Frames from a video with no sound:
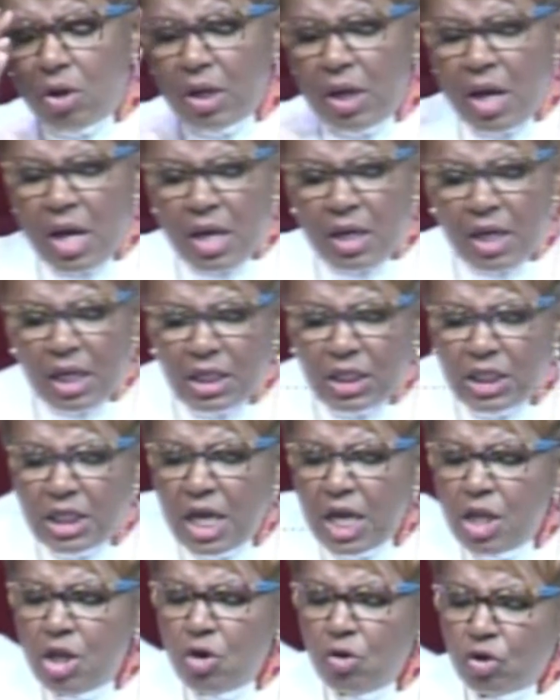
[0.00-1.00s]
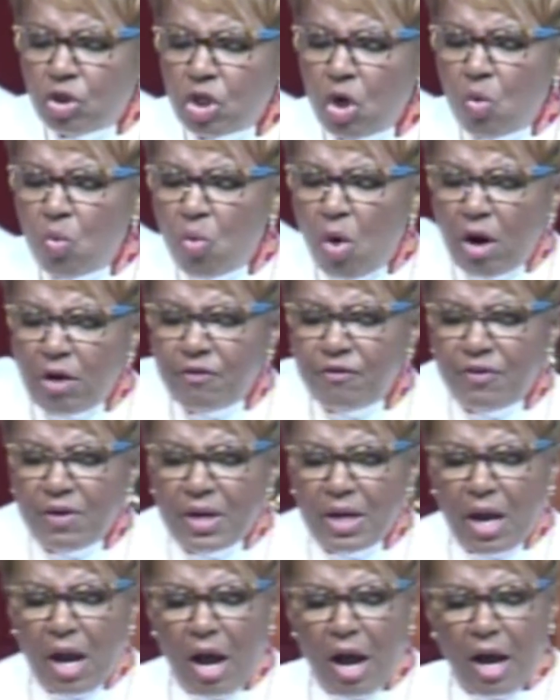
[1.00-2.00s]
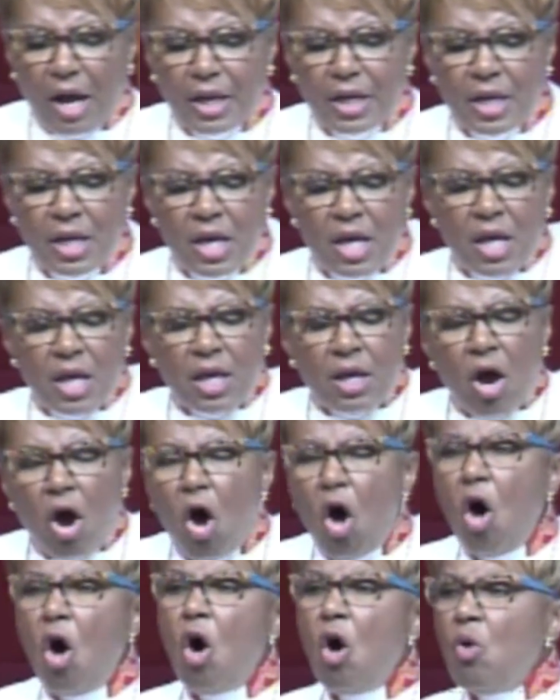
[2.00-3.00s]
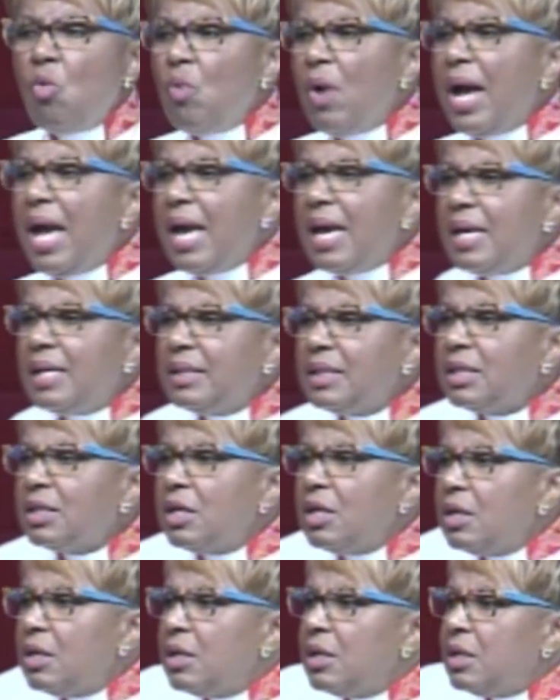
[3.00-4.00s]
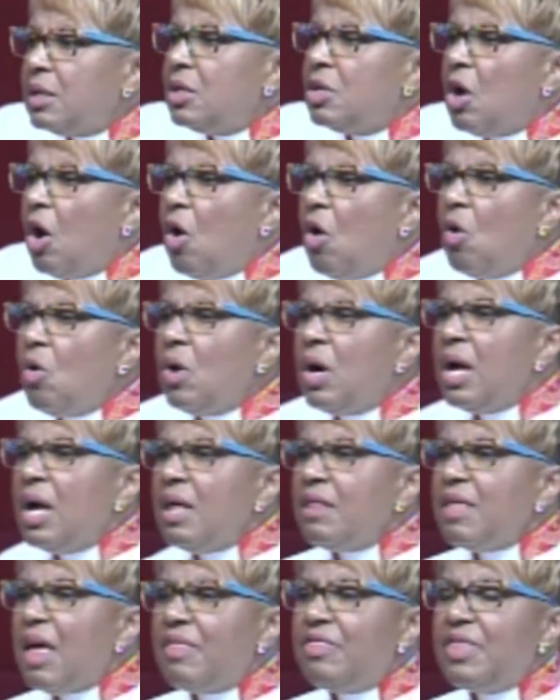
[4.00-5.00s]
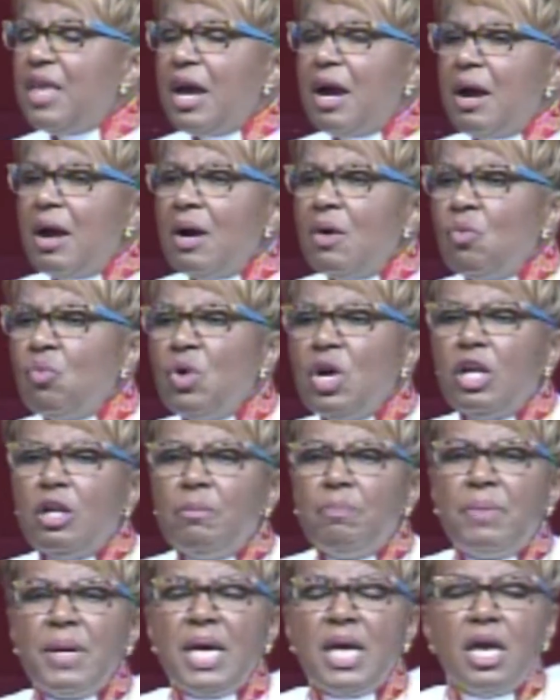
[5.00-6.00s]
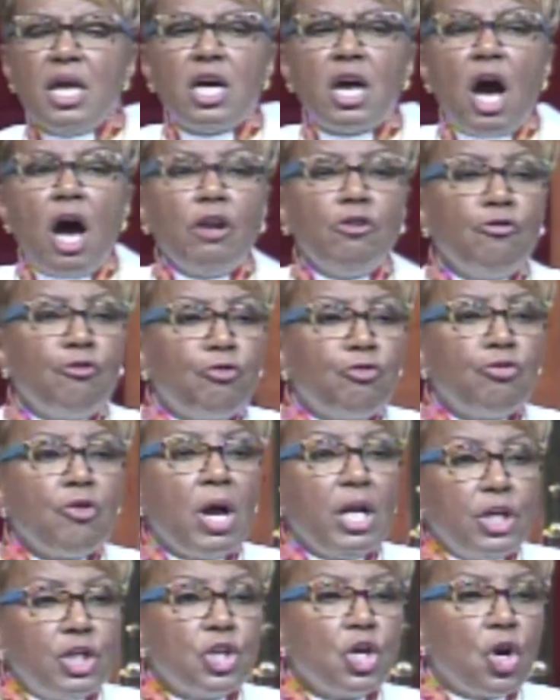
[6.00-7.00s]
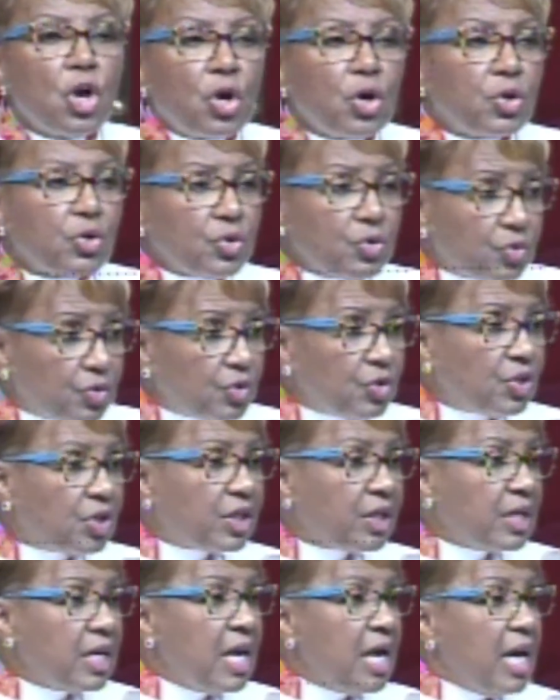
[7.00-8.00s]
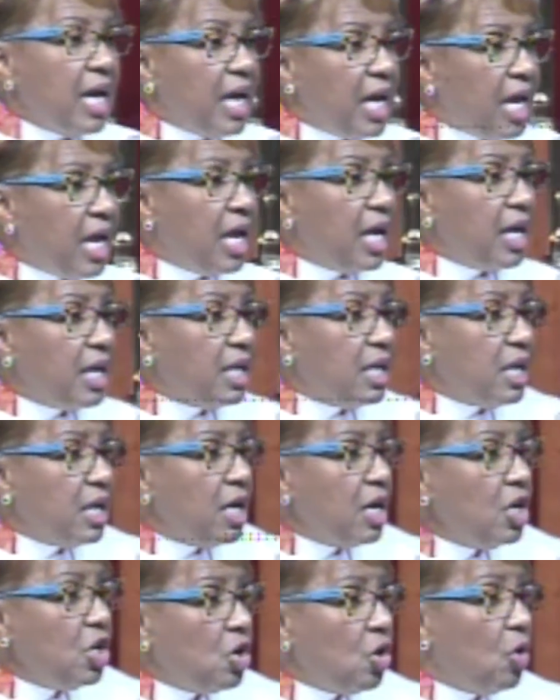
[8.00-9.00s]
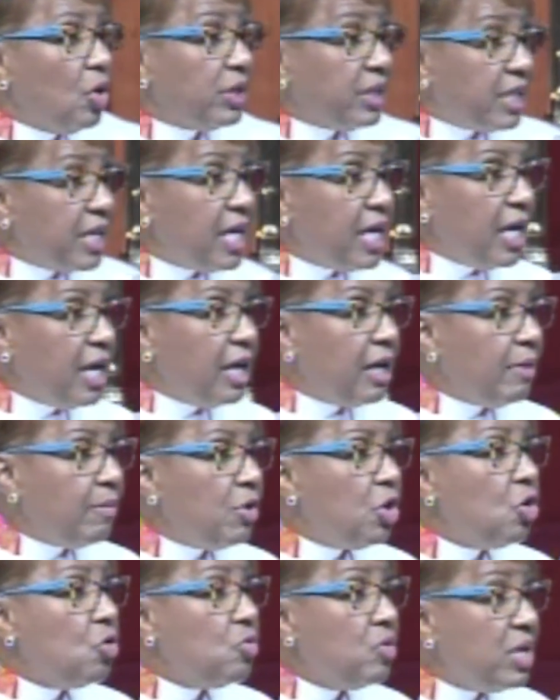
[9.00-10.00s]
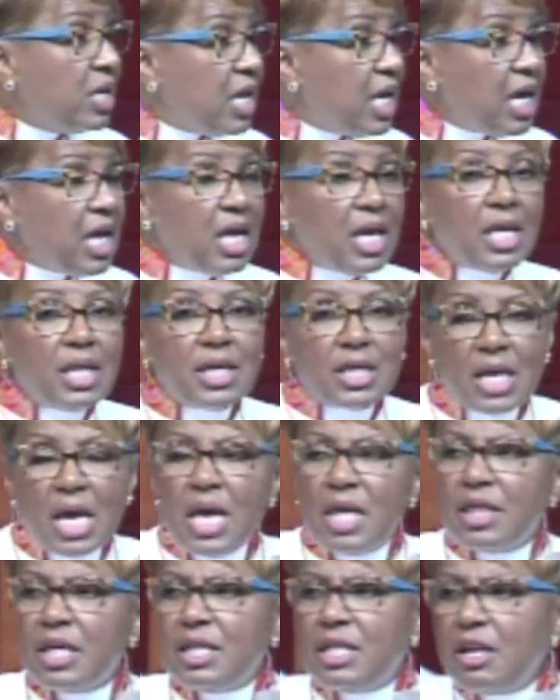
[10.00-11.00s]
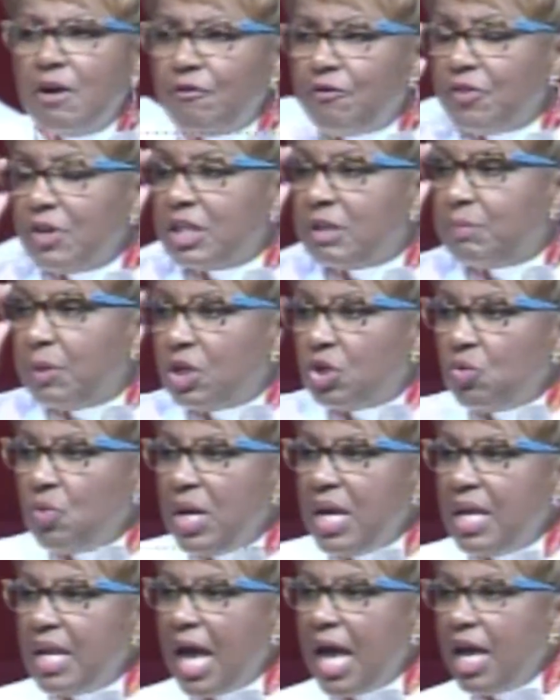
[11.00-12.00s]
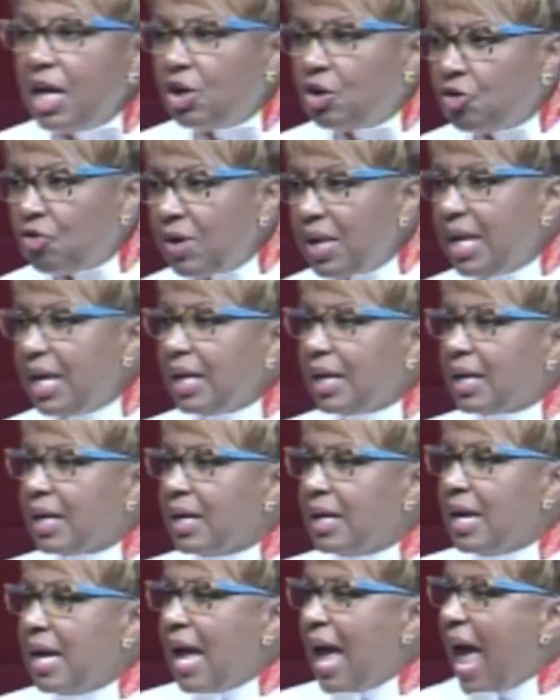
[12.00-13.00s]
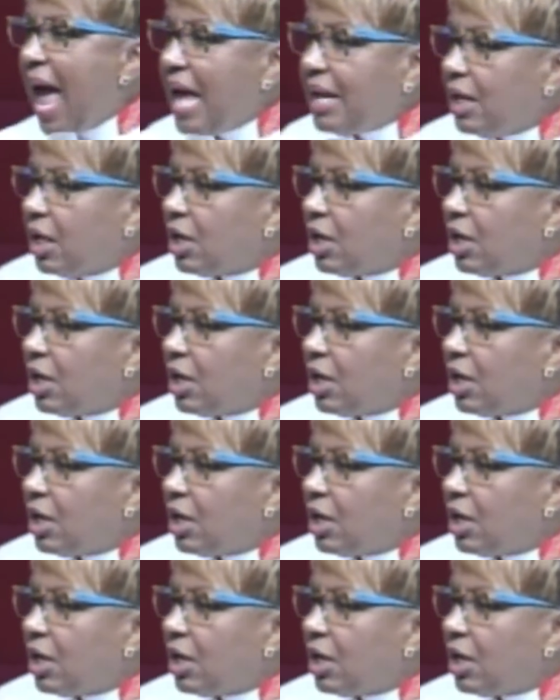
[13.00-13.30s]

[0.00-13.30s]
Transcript: to continue to work for God, always know that there will be confronters in your team. You need the difference between a critic and a